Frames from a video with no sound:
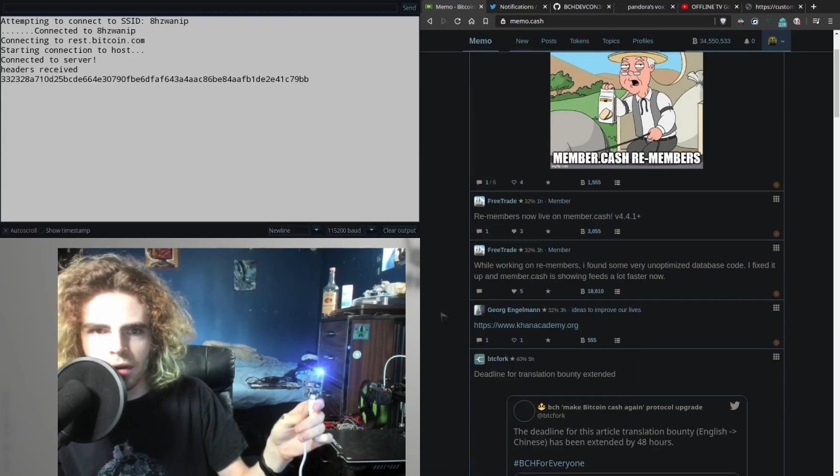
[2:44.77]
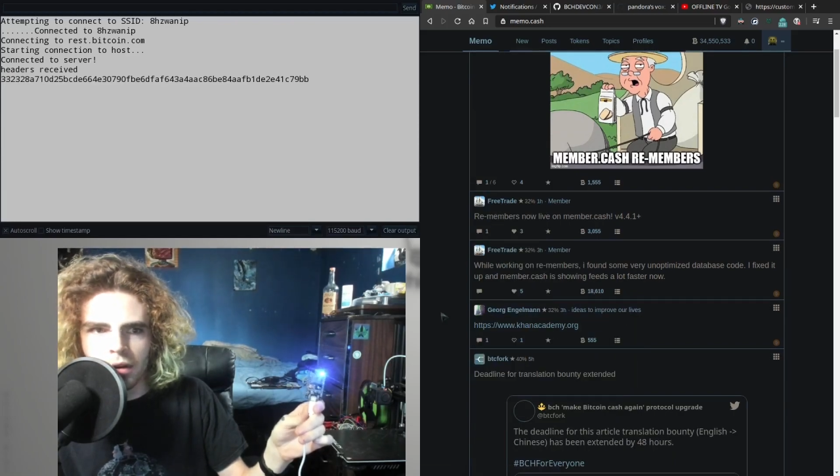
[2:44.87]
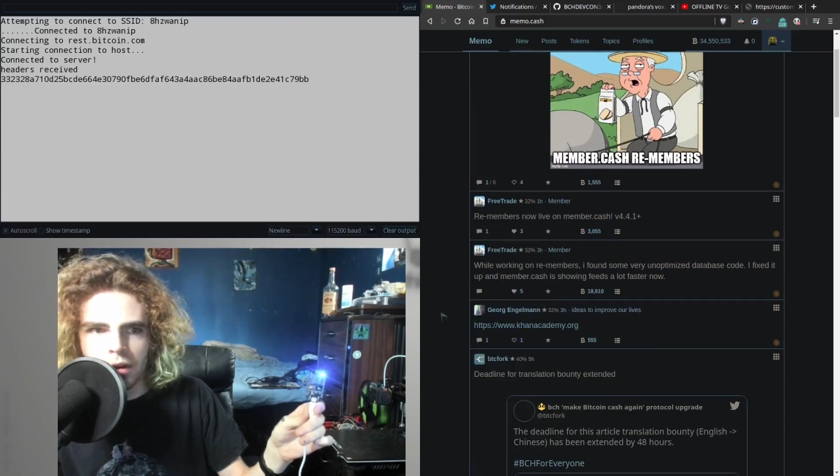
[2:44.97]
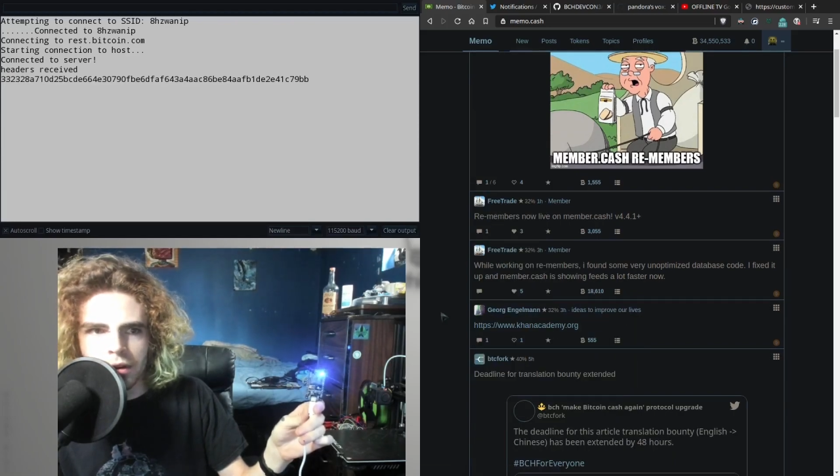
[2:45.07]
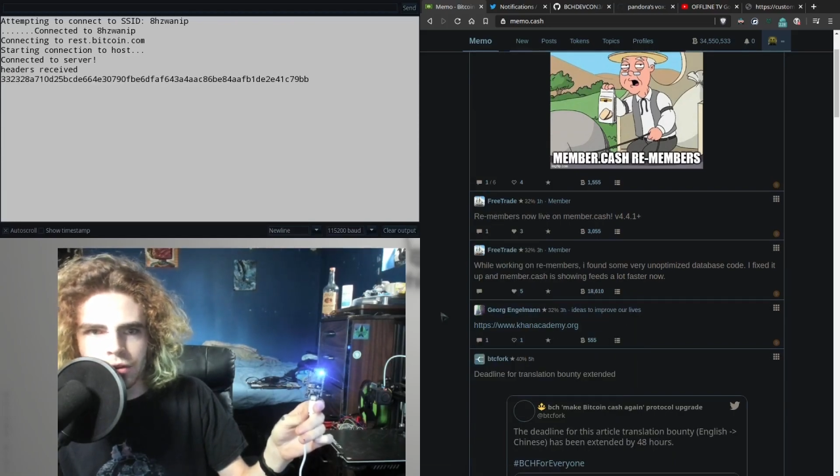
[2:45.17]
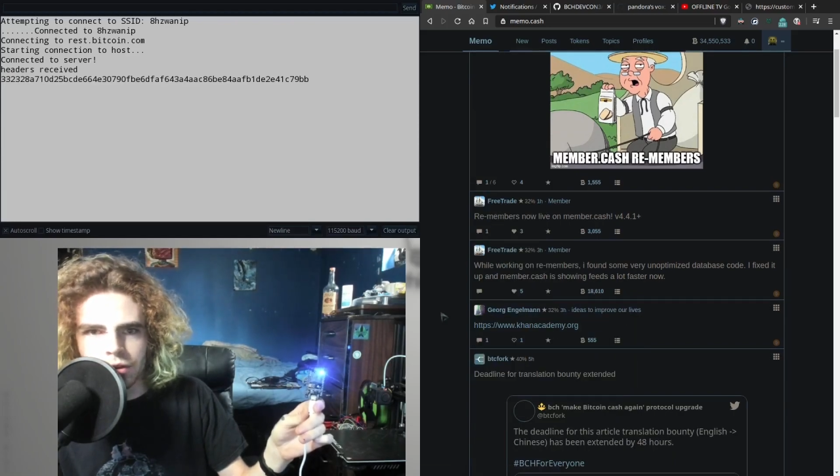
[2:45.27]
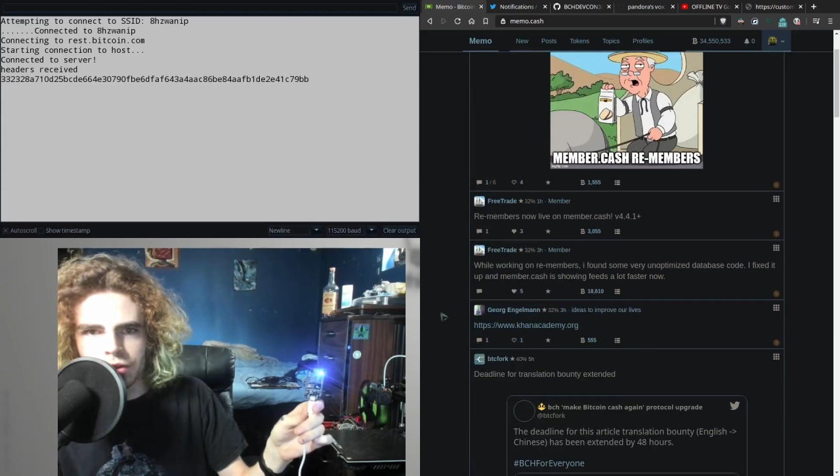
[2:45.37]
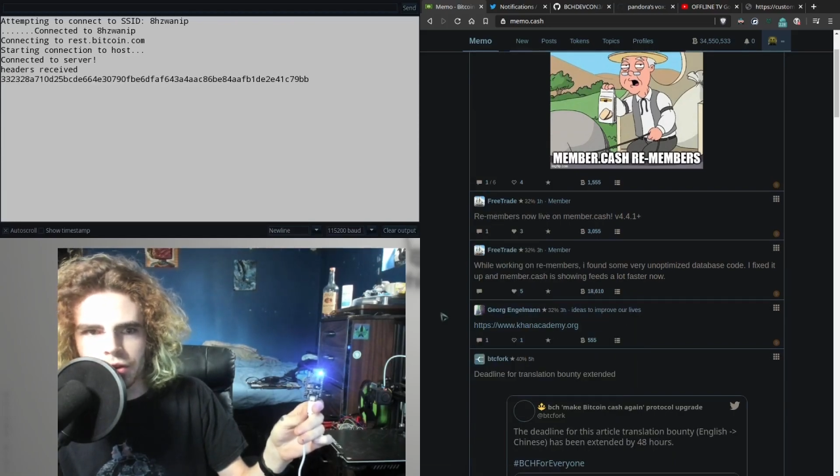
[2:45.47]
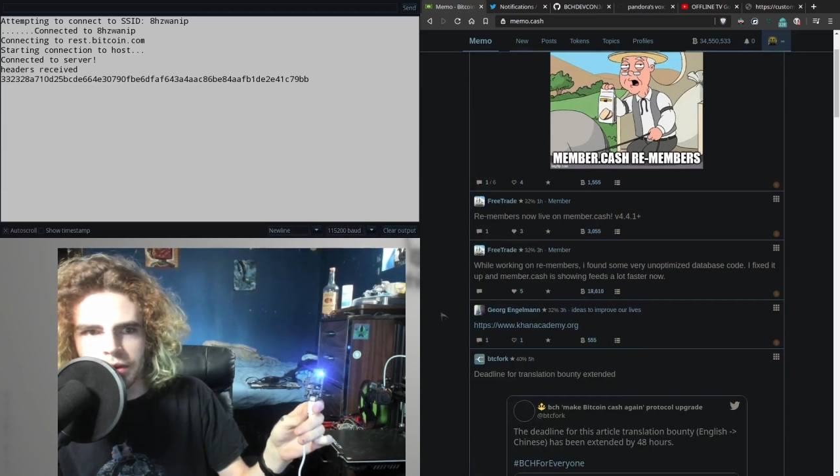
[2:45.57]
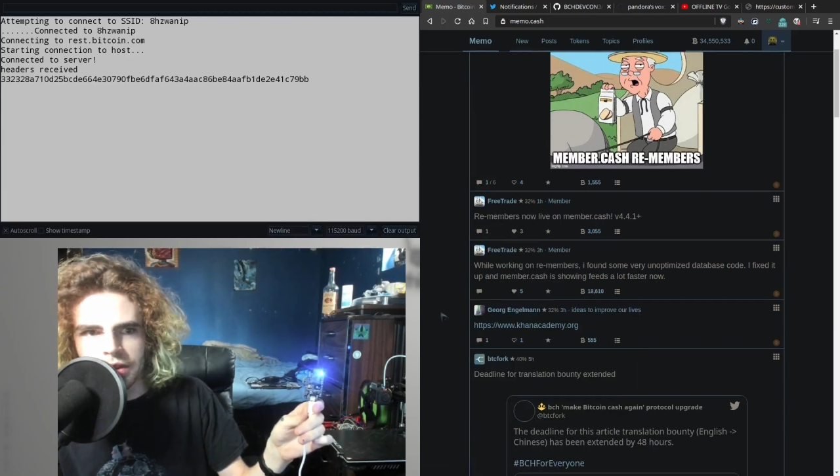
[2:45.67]
Should
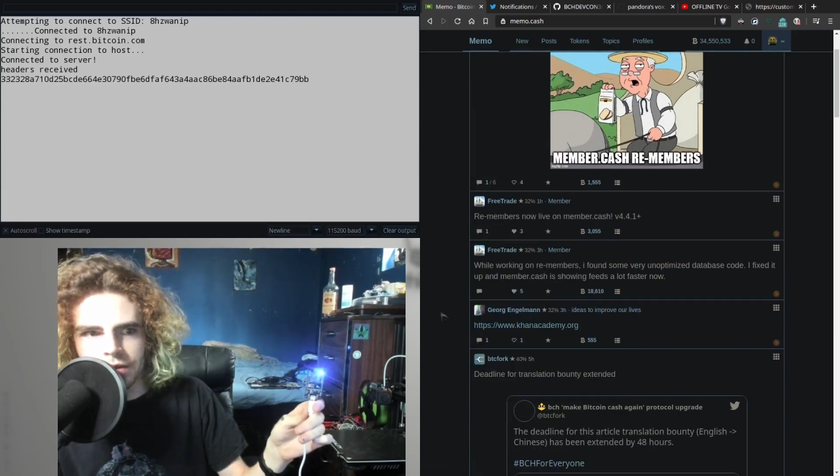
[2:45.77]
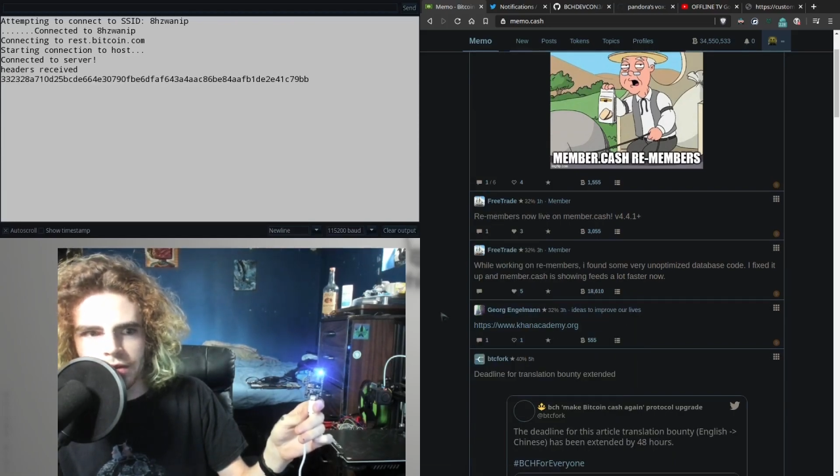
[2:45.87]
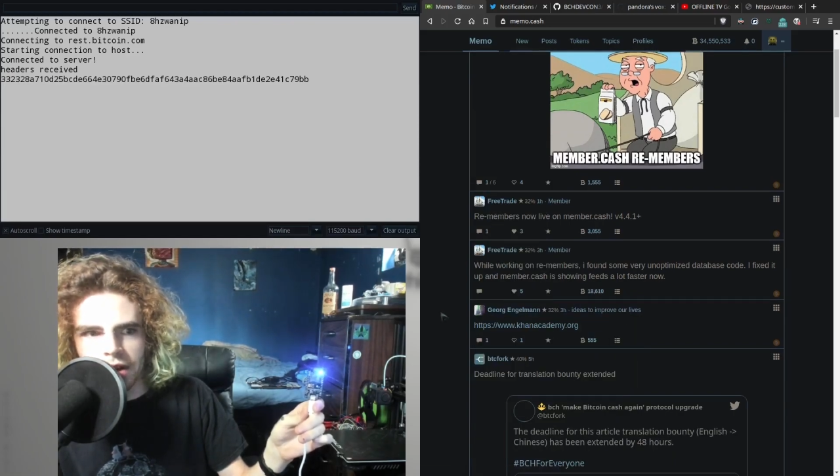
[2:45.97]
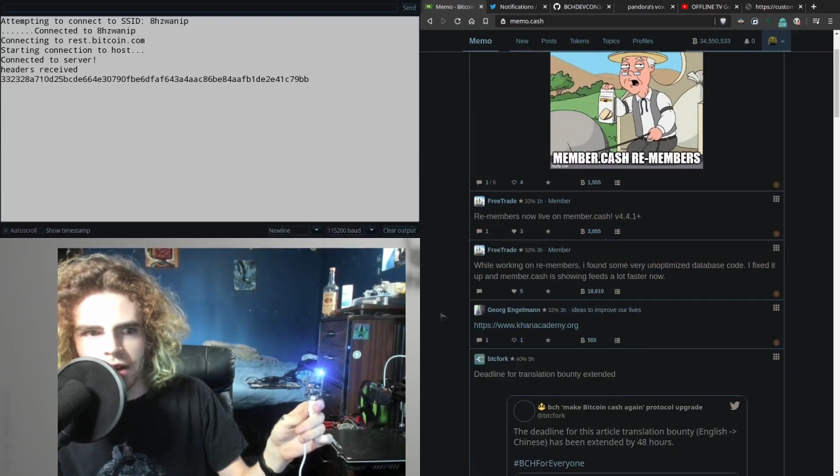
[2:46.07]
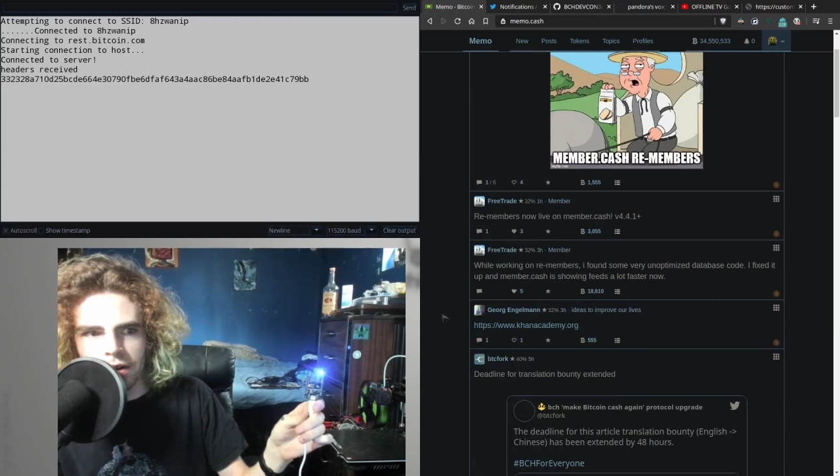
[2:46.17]
show a different header,